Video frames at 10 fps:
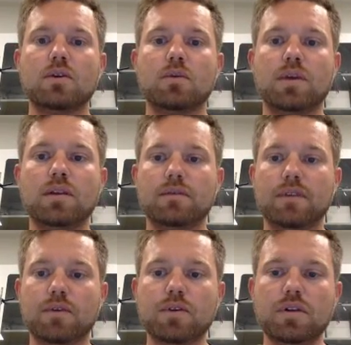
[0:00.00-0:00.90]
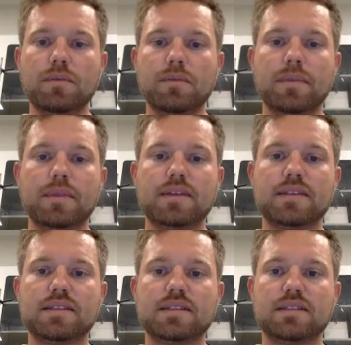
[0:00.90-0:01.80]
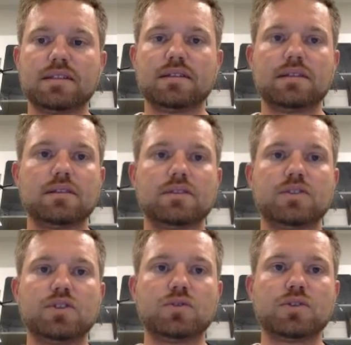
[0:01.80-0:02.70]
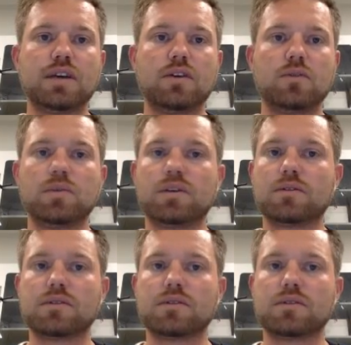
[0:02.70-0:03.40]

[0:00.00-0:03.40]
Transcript: Well, very good. This shows how we're going